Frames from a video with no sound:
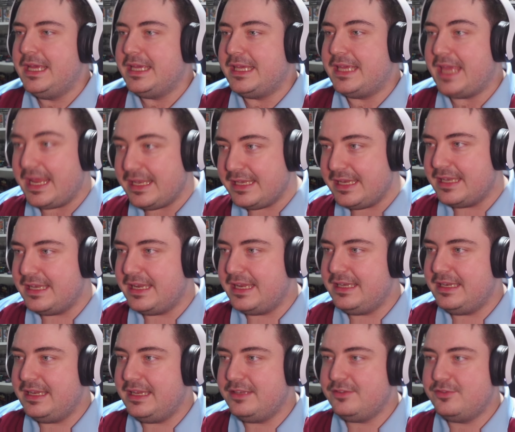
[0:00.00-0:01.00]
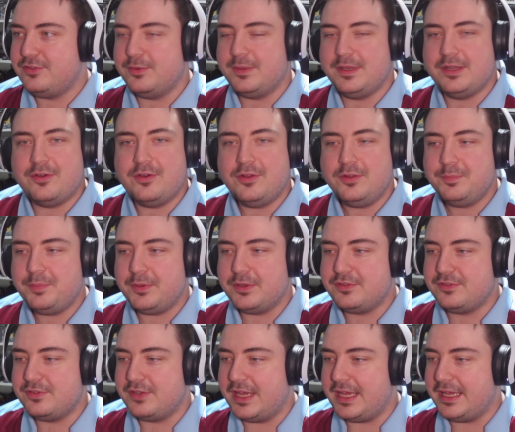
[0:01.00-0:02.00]
getting in, into it all,
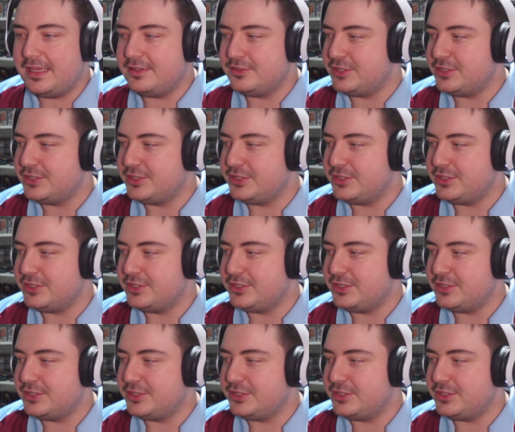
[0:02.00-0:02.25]
but uh,